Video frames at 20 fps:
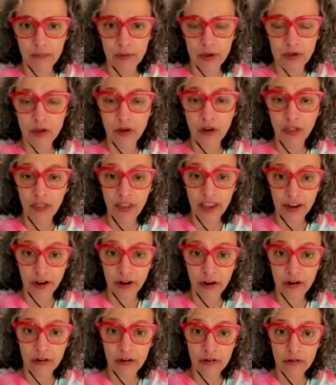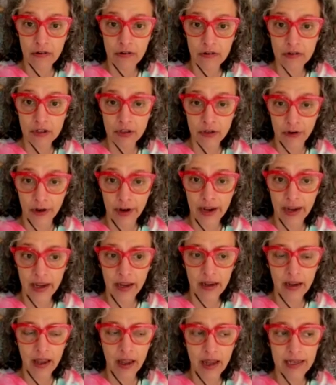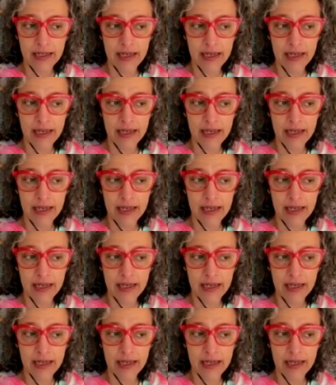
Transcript: musical theater degree